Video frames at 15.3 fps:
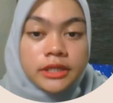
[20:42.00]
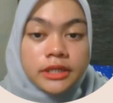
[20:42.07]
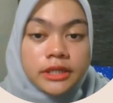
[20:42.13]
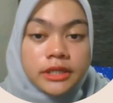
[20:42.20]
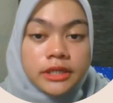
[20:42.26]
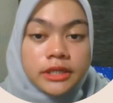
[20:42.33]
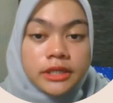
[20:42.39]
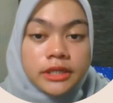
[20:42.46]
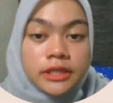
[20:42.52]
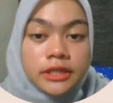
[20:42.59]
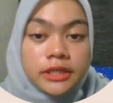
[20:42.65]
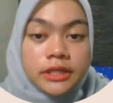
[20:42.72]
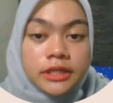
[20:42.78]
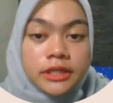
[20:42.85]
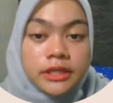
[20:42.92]
three,
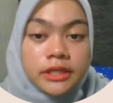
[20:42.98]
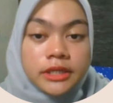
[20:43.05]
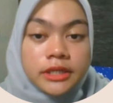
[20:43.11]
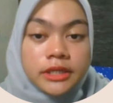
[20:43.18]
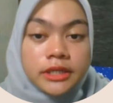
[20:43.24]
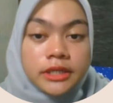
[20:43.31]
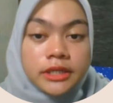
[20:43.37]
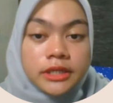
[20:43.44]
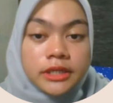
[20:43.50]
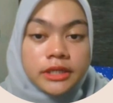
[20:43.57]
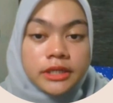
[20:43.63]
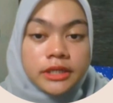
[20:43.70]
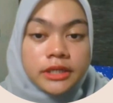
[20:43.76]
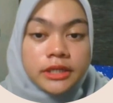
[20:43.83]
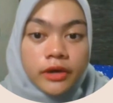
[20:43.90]
it talks
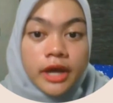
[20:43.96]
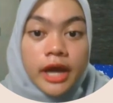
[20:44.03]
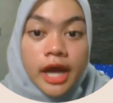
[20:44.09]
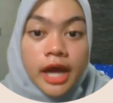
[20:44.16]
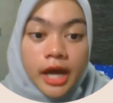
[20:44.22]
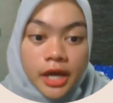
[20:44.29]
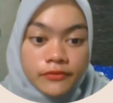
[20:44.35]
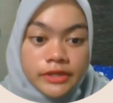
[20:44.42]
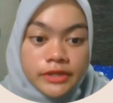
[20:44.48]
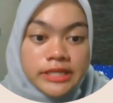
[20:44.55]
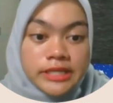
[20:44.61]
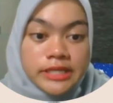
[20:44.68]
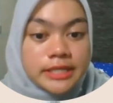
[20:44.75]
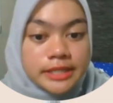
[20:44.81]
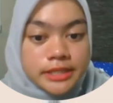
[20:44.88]
about having
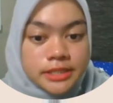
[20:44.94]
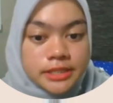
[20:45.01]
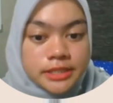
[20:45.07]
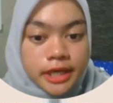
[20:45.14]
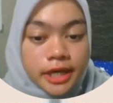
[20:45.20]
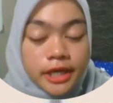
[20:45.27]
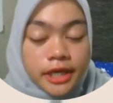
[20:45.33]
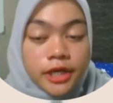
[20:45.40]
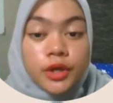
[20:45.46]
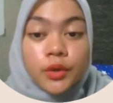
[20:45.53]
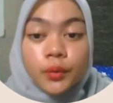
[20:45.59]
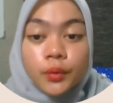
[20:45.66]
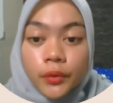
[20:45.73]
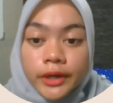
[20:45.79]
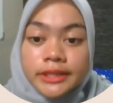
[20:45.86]
insight,
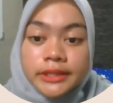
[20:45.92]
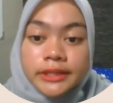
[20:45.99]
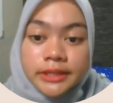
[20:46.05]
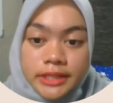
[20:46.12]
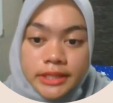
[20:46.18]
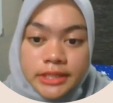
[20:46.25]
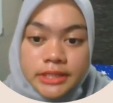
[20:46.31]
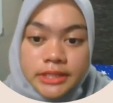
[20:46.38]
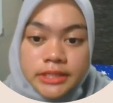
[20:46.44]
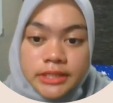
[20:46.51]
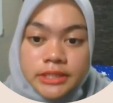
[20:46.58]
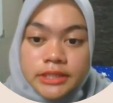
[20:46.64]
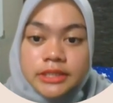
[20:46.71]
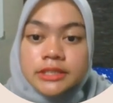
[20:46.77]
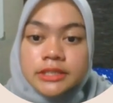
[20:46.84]
where
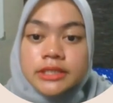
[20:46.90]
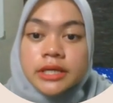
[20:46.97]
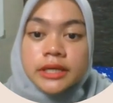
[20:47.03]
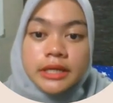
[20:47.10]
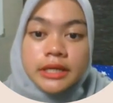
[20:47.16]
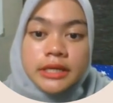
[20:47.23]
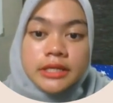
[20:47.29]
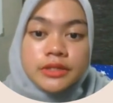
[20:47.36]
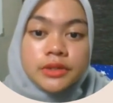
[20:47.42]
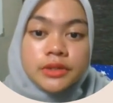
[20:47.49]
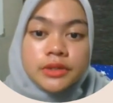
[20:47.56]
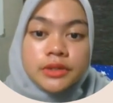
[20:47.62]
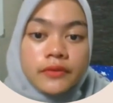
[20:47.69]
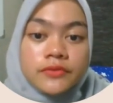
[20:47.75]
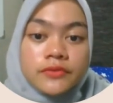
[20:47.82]
teachers need to
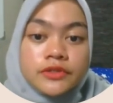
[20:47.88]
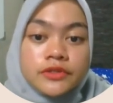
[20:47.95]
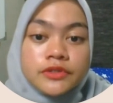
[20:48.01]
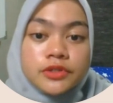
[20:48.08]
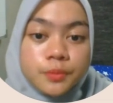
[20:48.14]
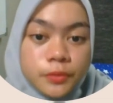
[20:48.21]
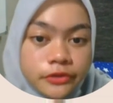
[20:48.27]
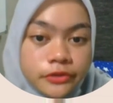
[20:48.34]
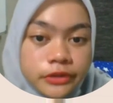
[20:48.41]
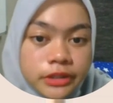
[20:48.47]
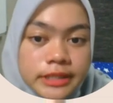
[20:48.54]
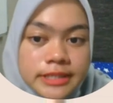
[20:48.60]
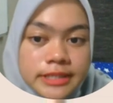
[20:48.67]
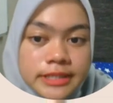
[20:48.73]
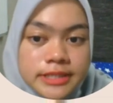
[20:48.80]
have superior
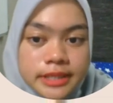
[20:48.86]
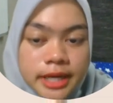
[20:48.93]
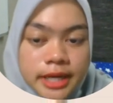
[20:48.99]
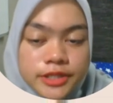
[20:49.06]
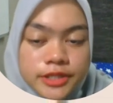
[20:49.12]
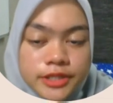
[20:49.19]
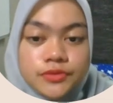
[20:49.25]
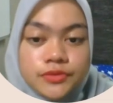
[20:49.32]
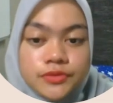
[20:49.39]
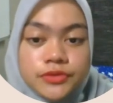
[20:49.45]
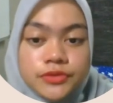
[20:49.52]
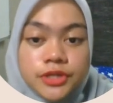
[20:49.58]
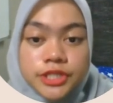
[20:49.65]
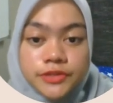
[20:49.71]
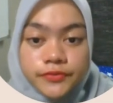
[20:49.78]
insights to
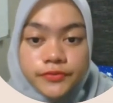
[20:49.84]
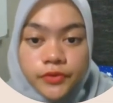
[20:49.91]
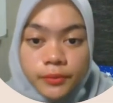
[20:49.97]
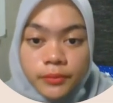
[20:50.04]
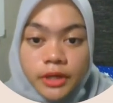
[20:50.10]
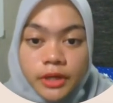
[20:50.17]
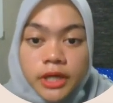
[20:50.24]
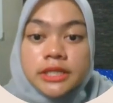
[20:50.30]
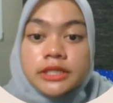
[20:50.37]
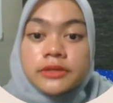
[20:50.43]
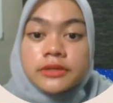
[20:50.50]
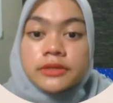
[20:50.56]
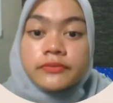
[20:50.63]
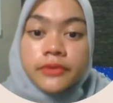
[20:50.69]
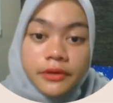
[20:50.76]
transform the
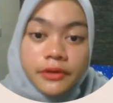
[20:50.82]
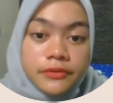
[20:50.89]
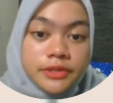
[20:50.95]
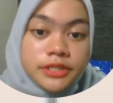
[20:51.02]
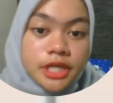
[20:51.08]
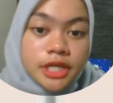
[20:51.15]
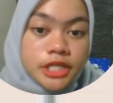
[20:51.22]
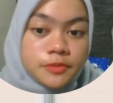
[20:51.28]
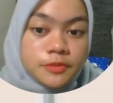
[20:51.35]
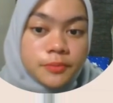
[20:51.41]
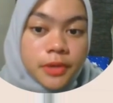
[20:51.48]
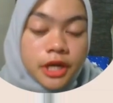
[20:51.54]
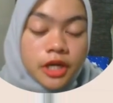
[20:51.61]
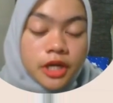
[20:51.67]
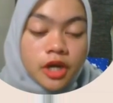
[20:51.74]
various aspects
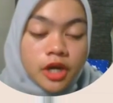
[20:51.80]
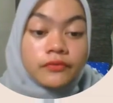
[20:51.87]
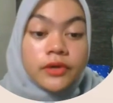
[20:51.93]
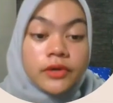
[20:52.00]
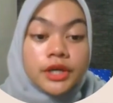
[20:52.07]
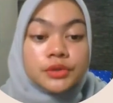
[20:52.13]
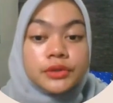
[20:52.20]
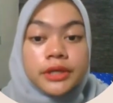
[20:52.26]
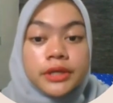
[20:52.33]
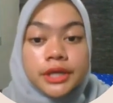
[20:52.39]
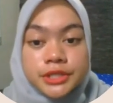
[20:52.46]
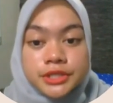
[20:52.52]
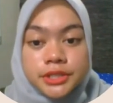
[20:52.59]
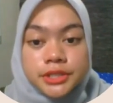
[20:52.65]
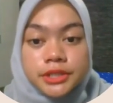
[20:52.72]
of
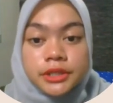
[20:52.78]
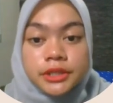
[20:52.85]
education,